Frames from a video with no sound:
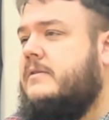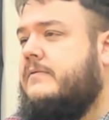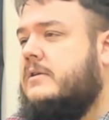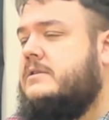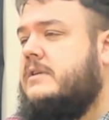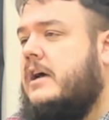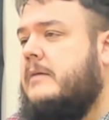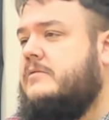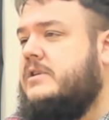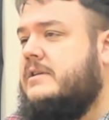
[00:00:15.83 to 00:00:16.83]
The first
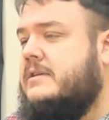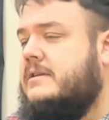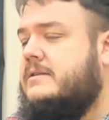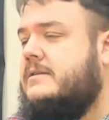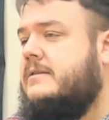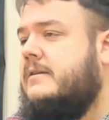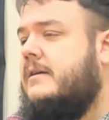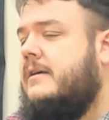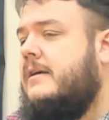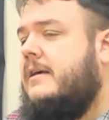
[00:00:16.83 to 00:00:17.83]
time Jesus,
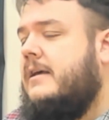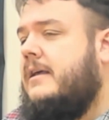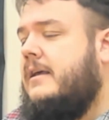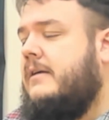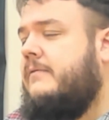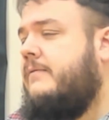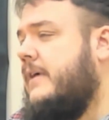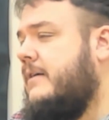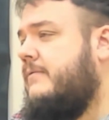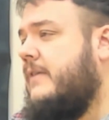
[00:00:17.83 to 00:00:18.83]
he
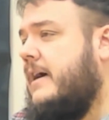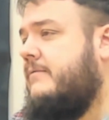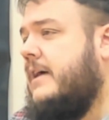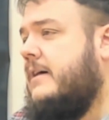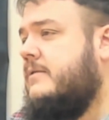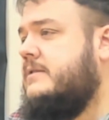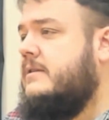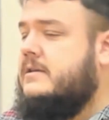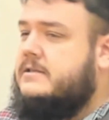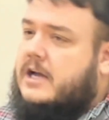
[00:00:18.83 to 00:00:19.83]
fed
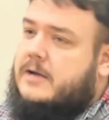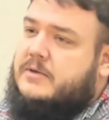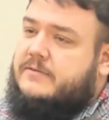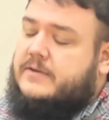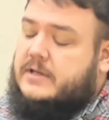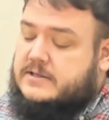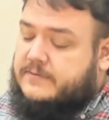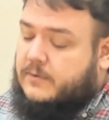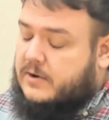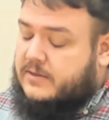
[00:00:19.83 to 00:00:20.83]
5,000, this time he feeds
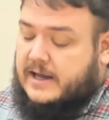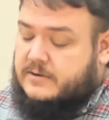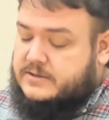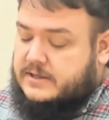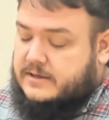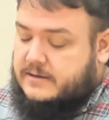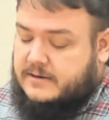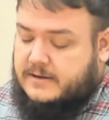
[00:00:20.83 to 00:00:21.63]
4,000.